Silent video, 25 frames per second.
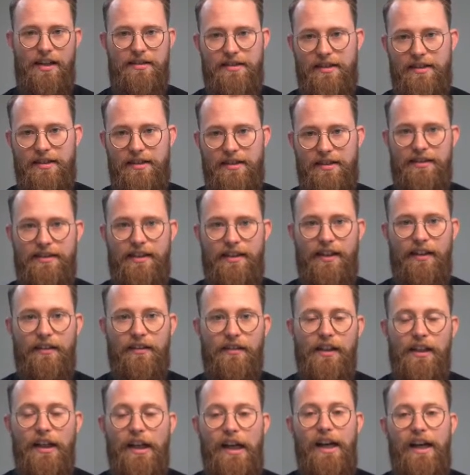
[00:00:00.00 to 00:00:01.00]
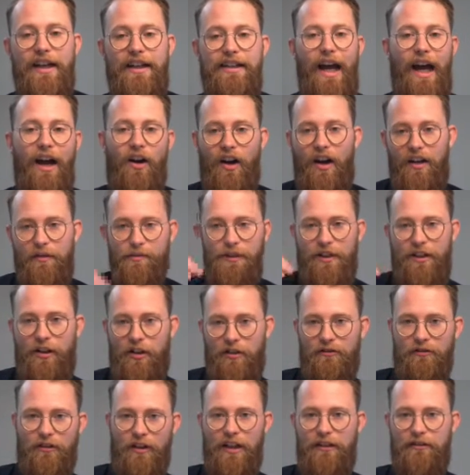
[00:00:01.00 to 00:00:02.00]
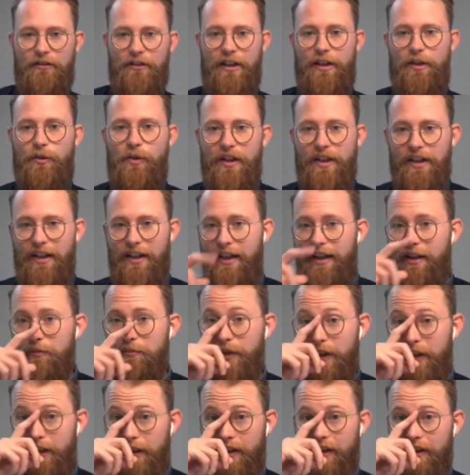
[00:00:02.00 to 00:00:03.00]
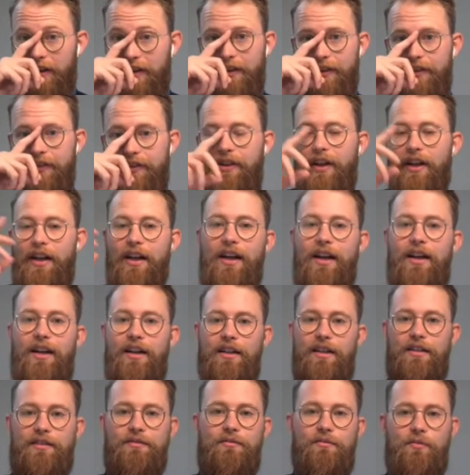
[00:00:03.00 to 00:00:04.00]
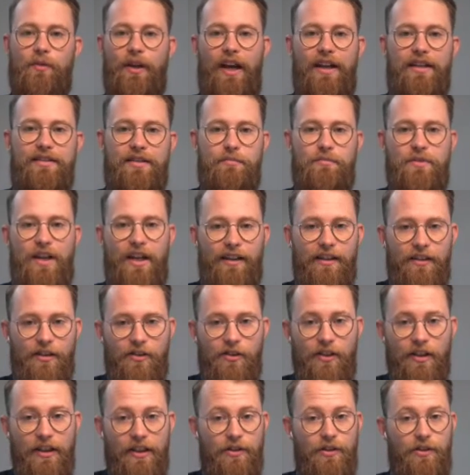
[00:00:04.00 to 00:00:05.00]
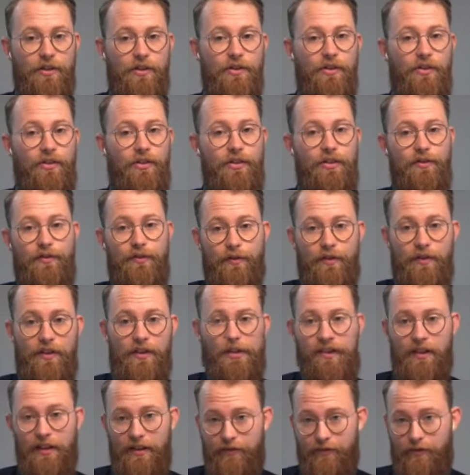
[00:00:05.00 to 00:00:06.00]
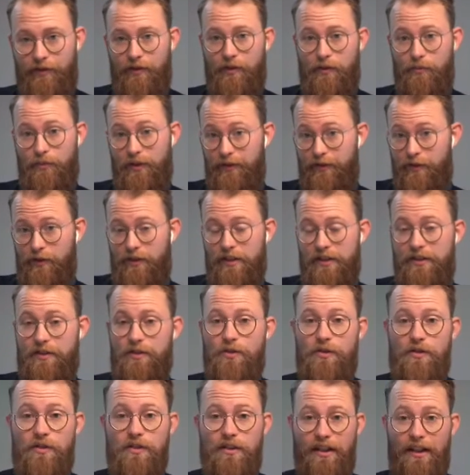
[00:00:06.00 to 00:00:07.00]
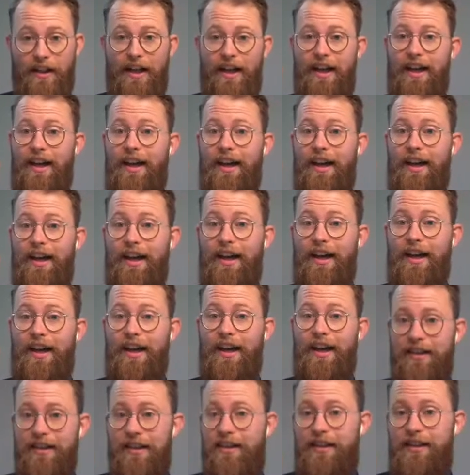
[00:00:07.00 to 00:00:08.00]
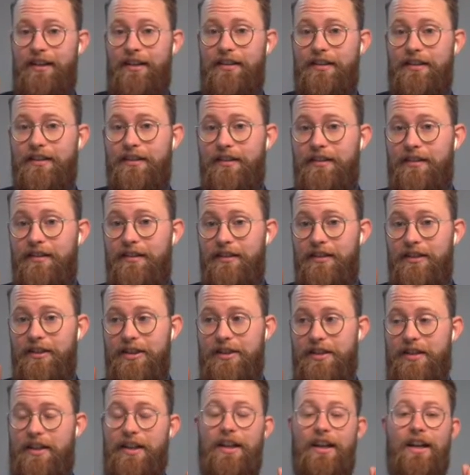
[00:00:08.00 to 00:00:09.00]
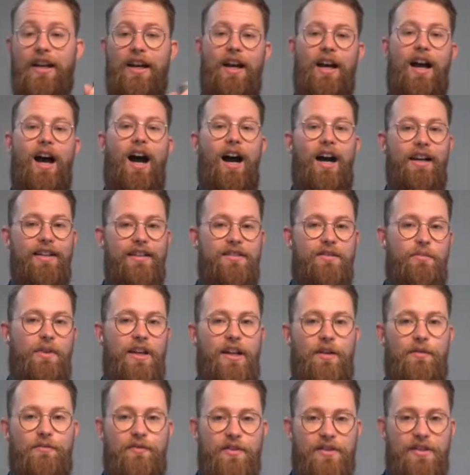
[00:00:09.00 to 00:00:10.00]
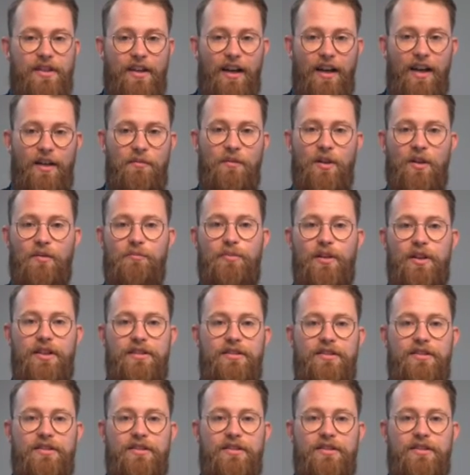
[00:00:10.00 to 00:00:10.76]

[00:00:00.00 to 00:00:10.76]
the setting. Now, I've been going really, really quickly because we had some technical issues before this talk, and I need to make up for time. But